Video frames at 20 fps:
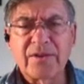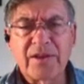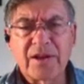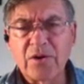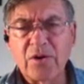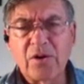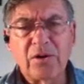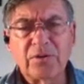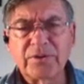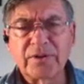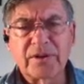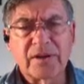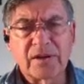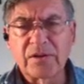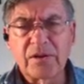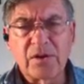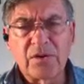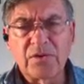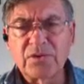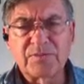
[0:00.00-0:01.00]
and they called it a
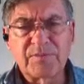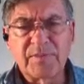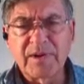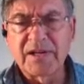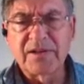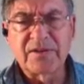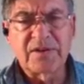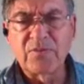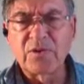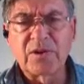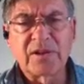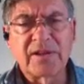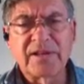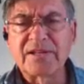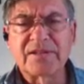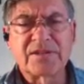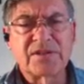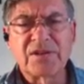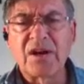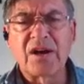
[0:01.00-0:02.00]
close, but it really is